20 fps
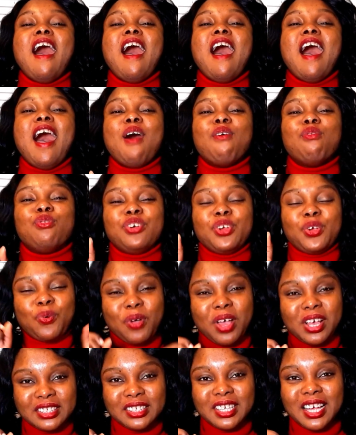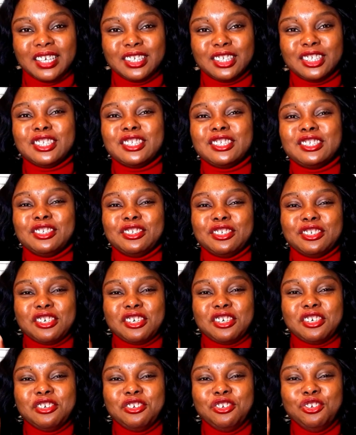i will request that
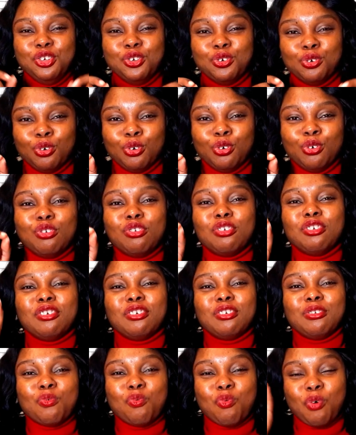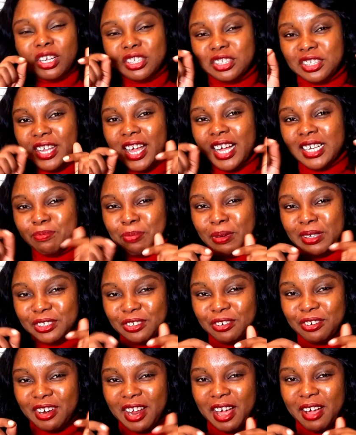you watch that
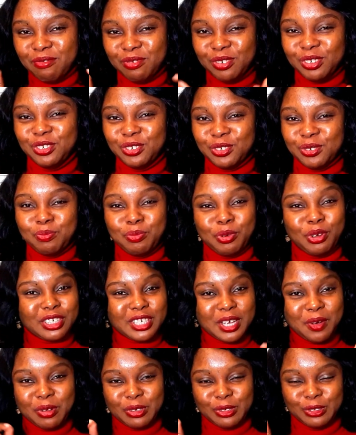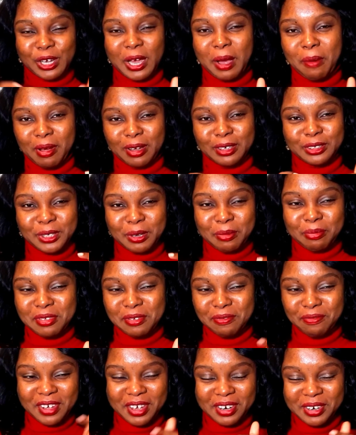particular video because i want to talk about
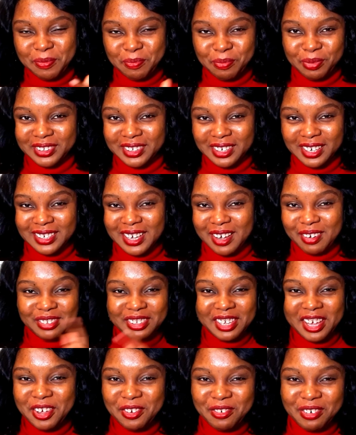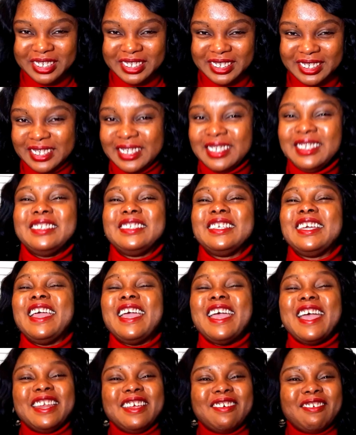something very important i won't tell you what it is
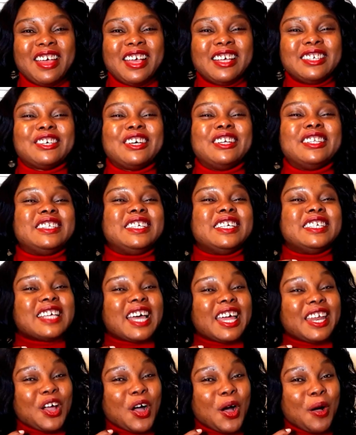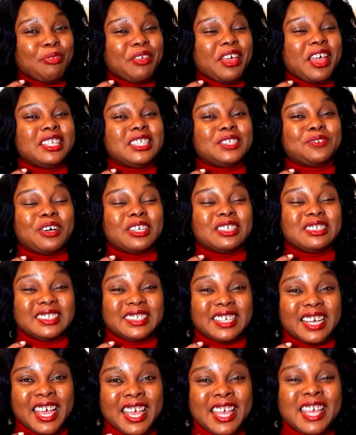anyway so these are the updates for
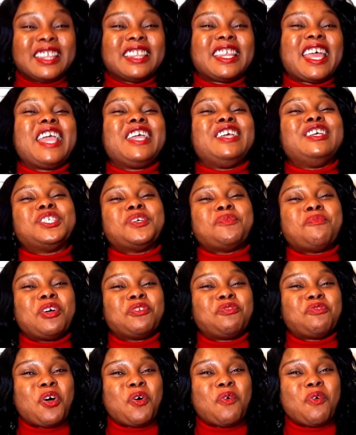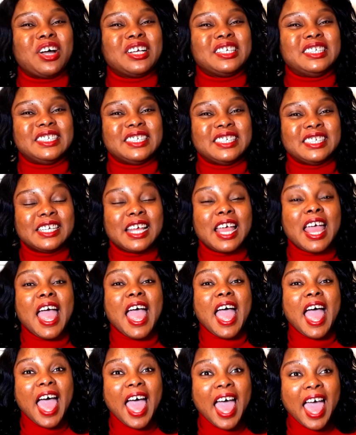today thank you so much for watching
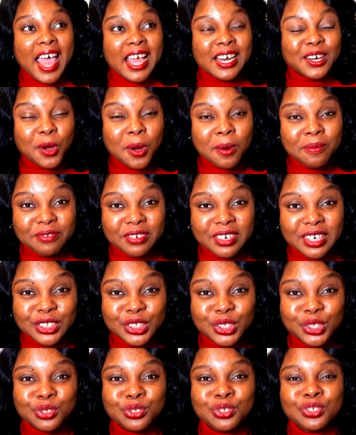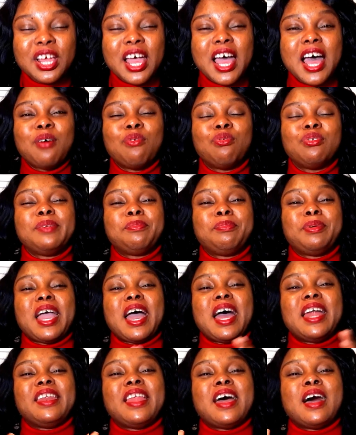and hopefully soon i will be
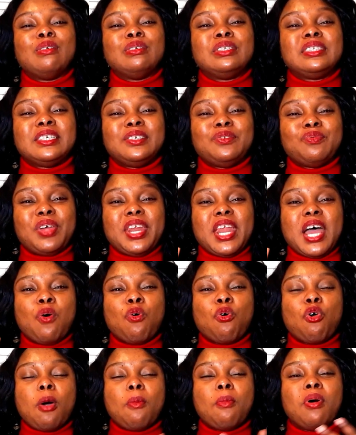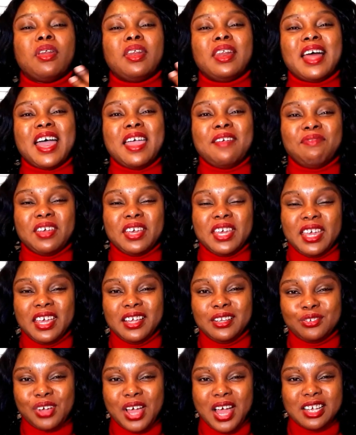announcing when i will come on live
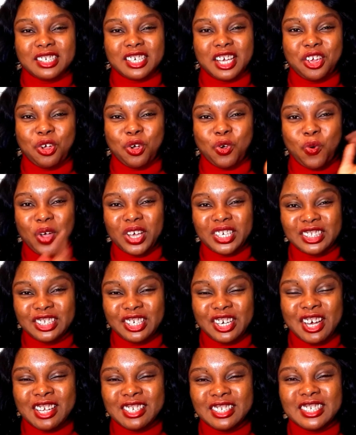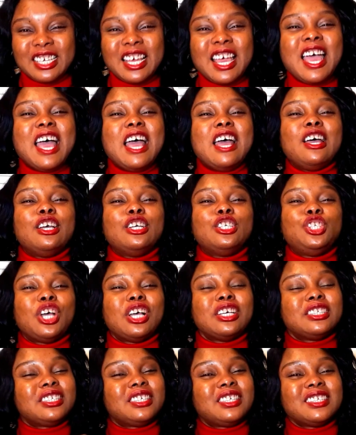again to answer your questions
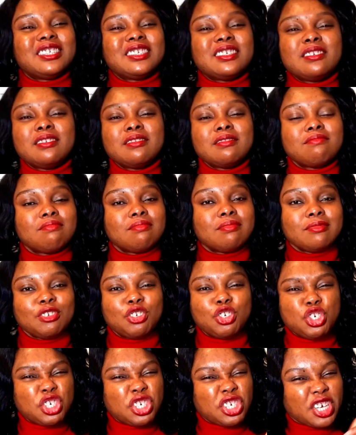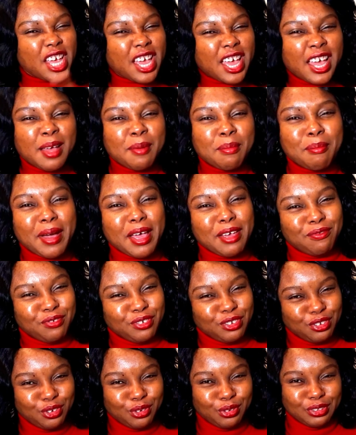just share my
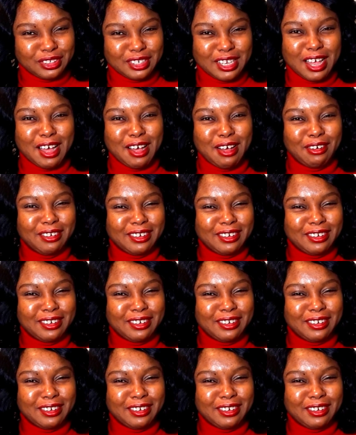videos now